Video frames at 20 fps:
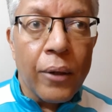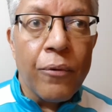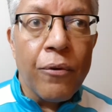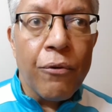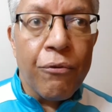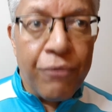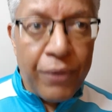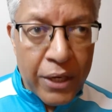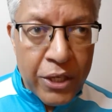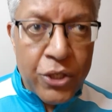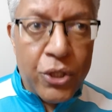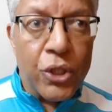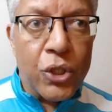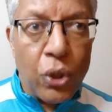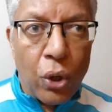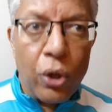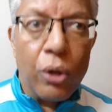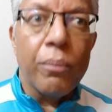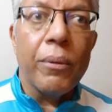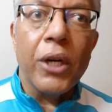finished the
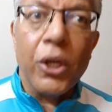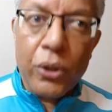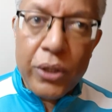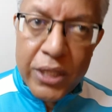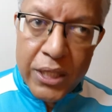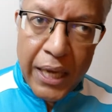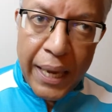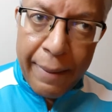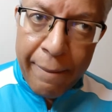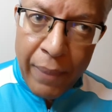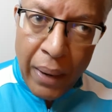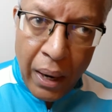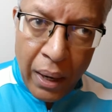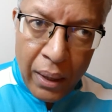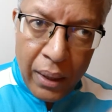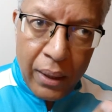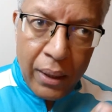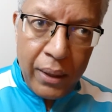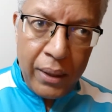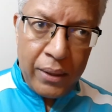tournament on the same
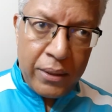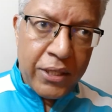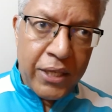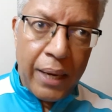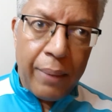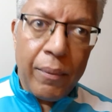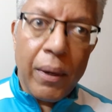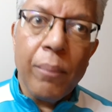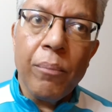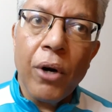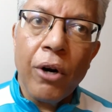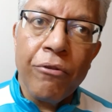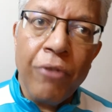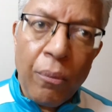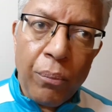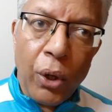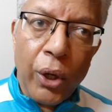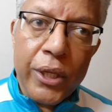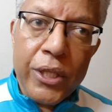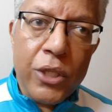number
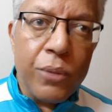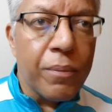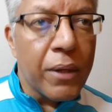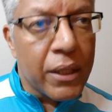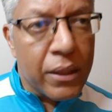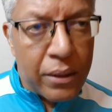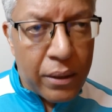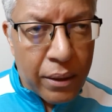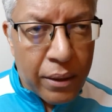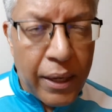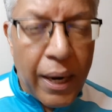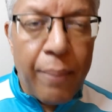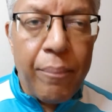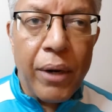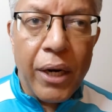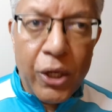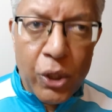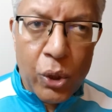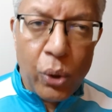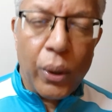of points, but
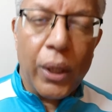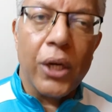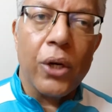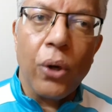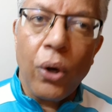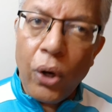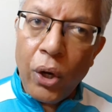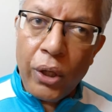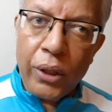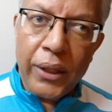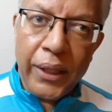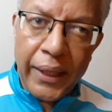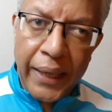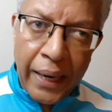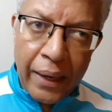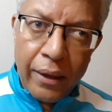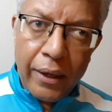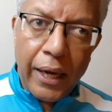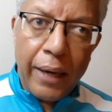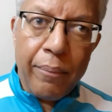Kramnik took it on the
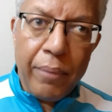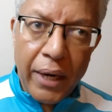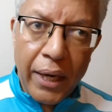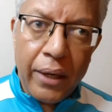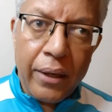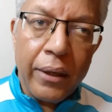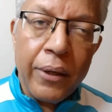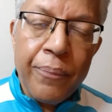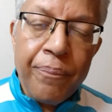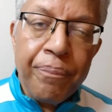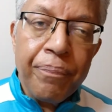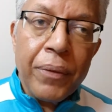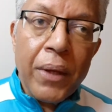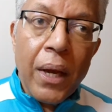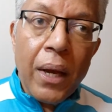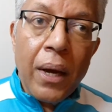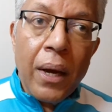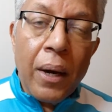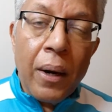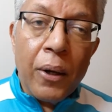tiebreaker.
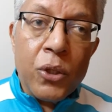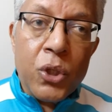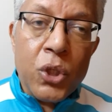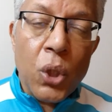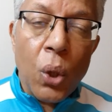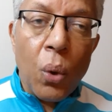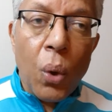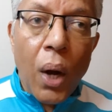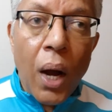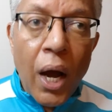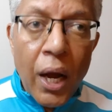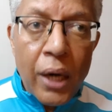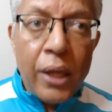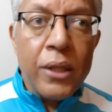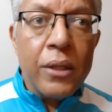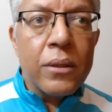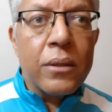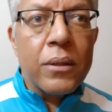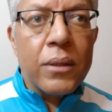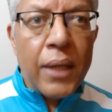So
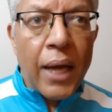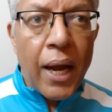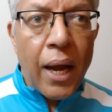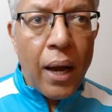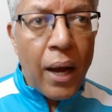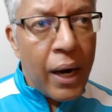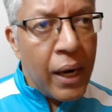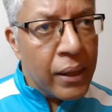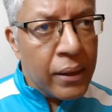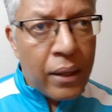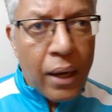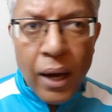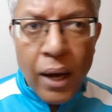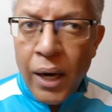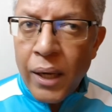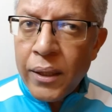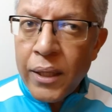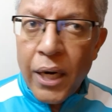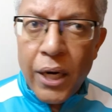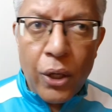
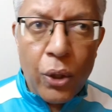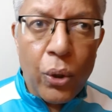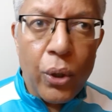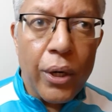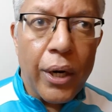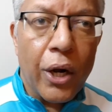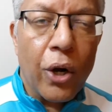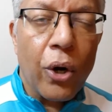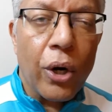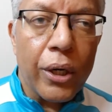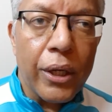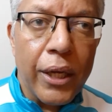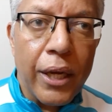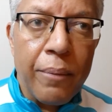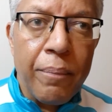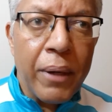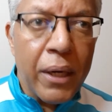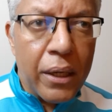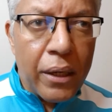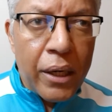Anand had a good record there.
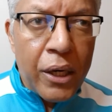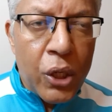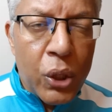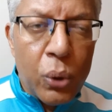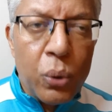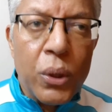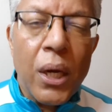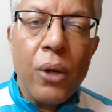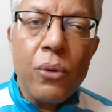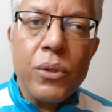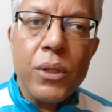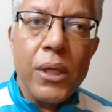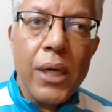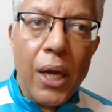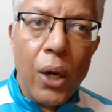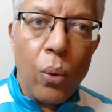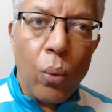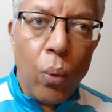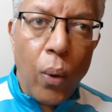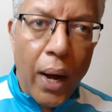But in
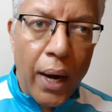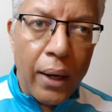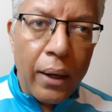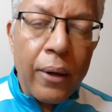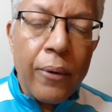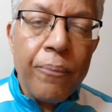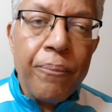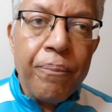2001,